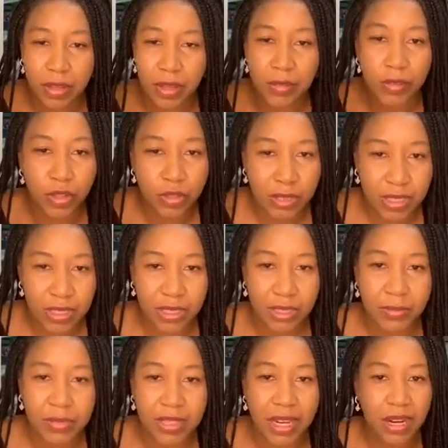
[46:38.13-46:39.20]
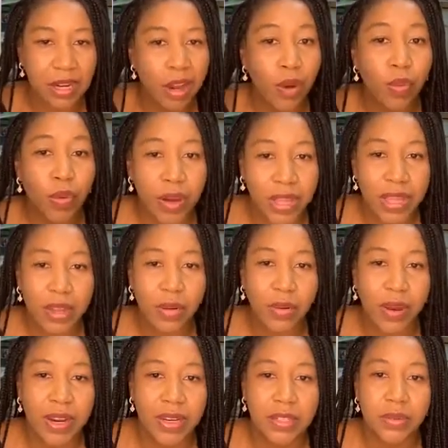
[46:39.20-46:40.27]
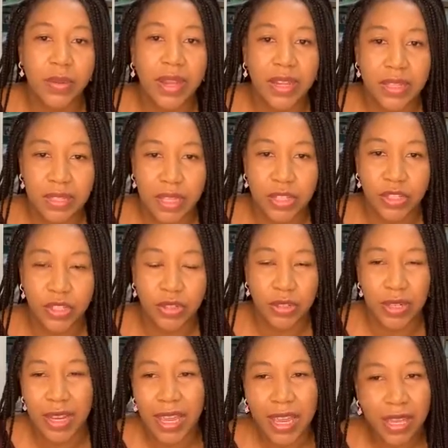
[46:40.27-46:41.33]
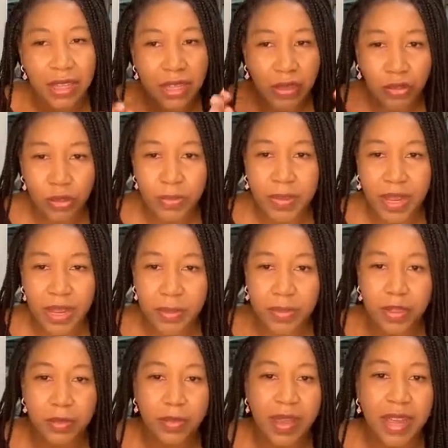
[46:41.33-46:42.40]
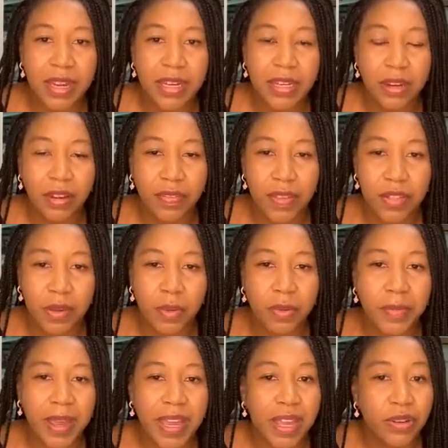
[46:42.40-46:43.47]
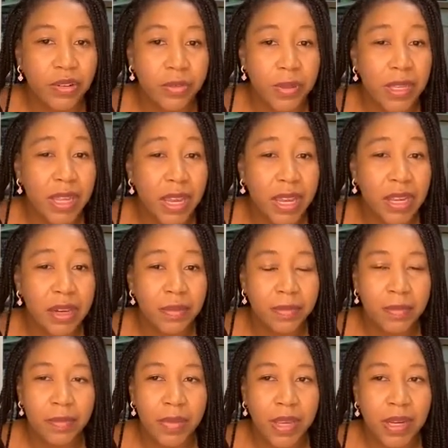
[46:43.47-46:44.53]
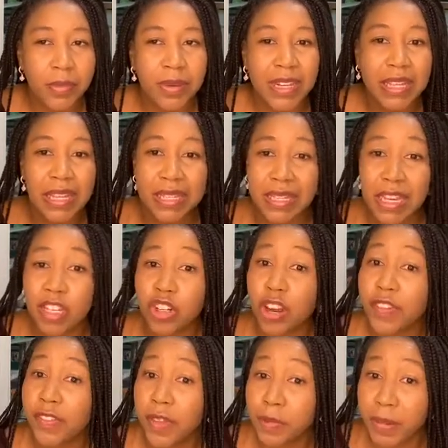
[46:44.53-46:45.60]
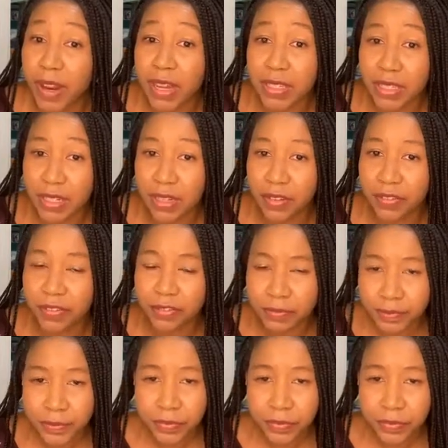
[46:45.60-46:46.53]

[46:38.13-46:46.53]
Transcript: immune systems that are not working quite as well as they should. The group that comes to mind off the top of my head would be anybody that's HIV positive.